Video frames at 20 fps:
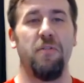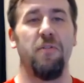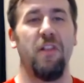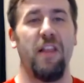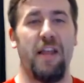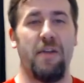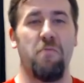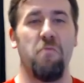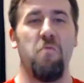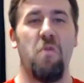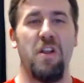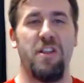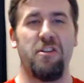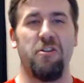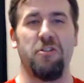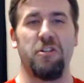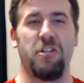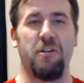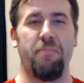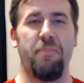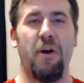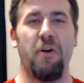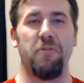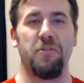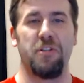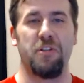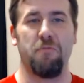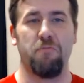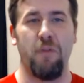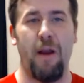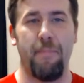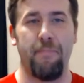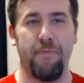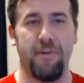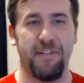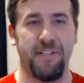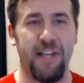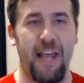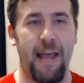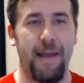like what they're supposed to
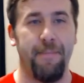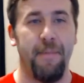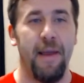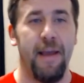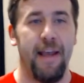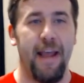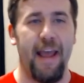represent,